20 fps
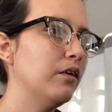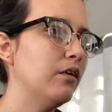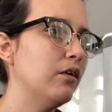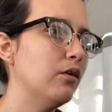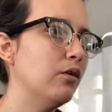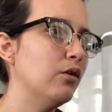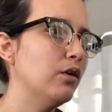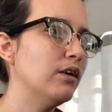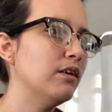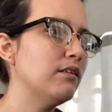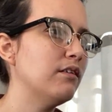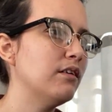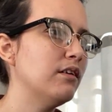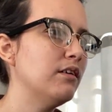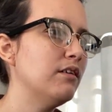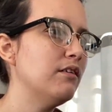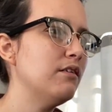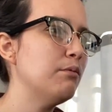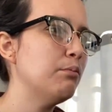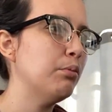the horse and
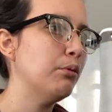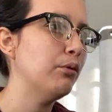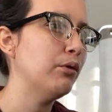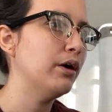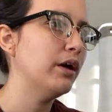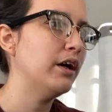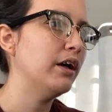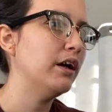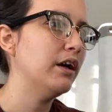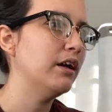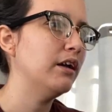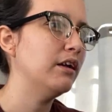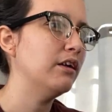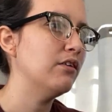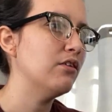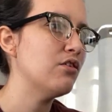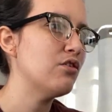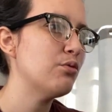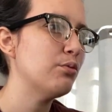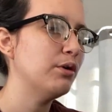his boy, and
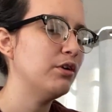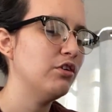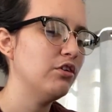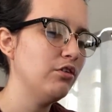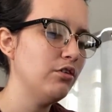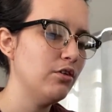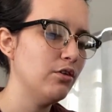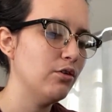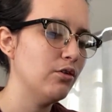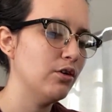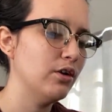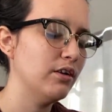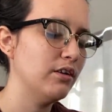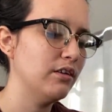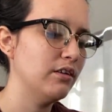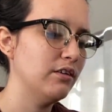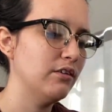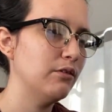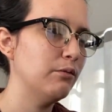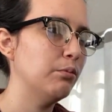then switch out the horse
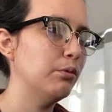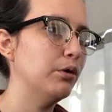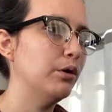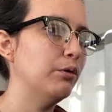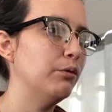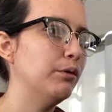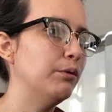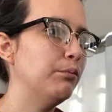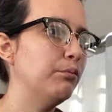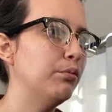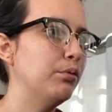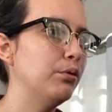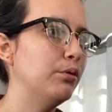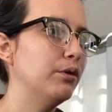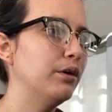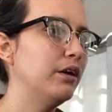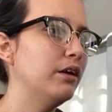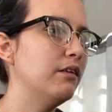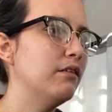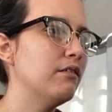and his boy with
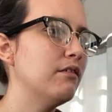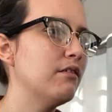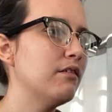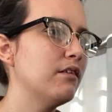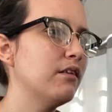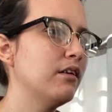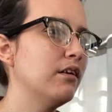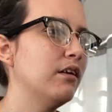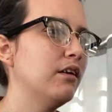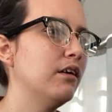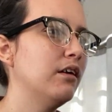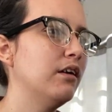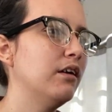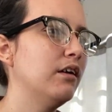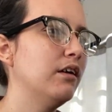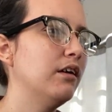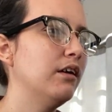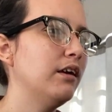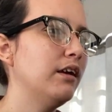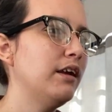Prince
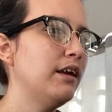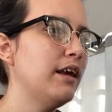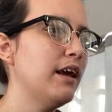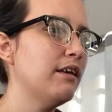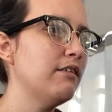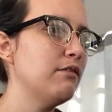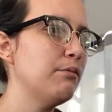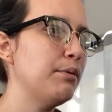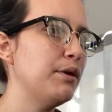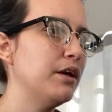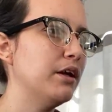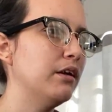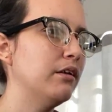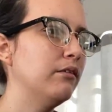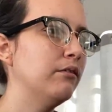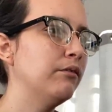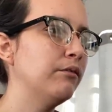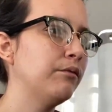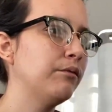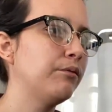
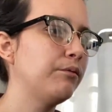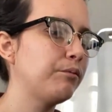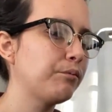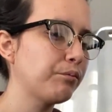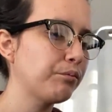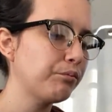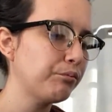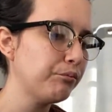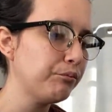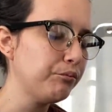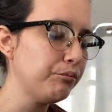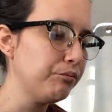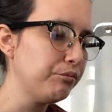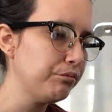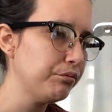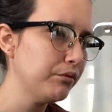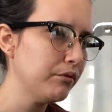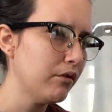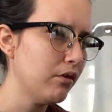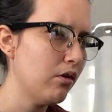Caspian.
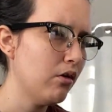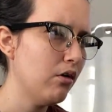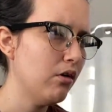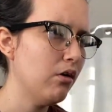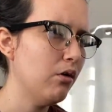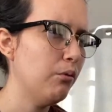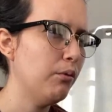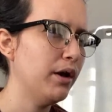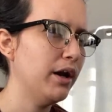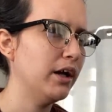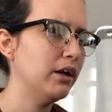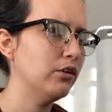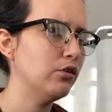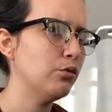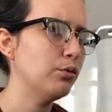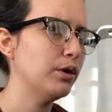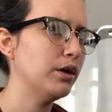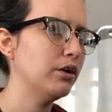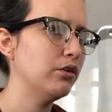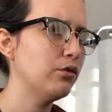Oh, what
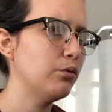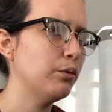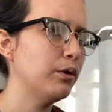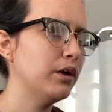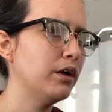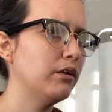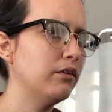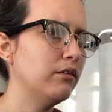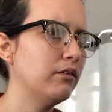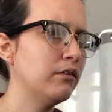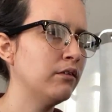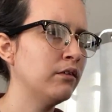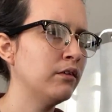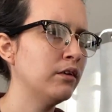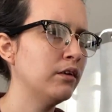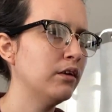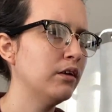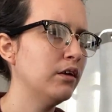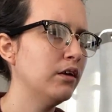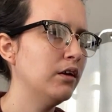else, what else, what else?
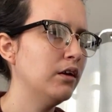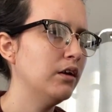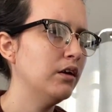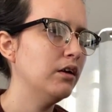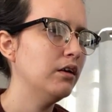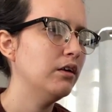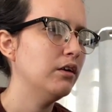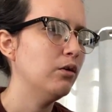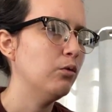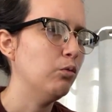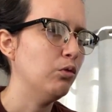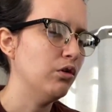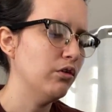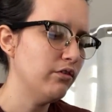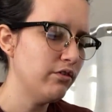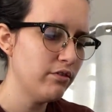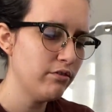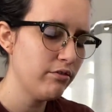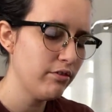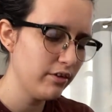
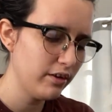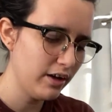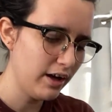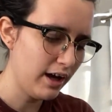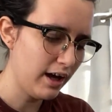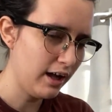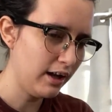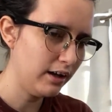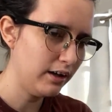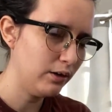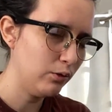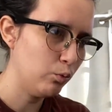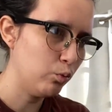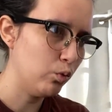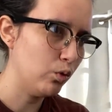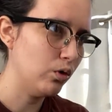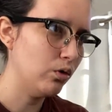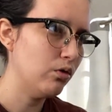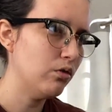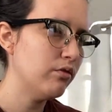Wolves of the Calla.
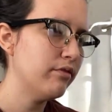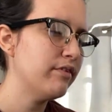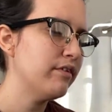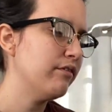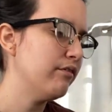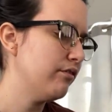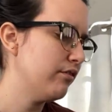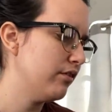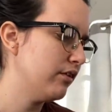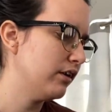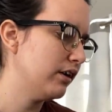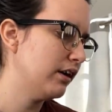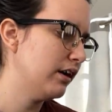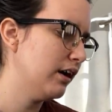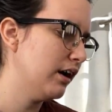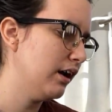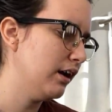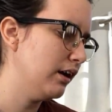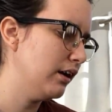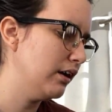Wolves of the
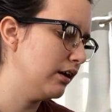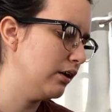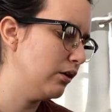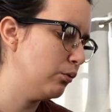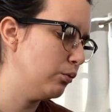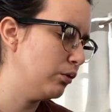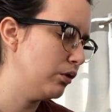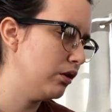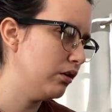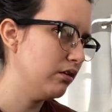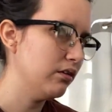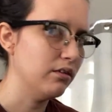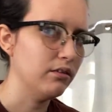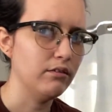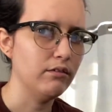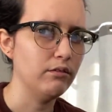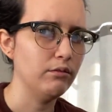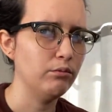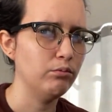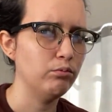Calla. Wolves of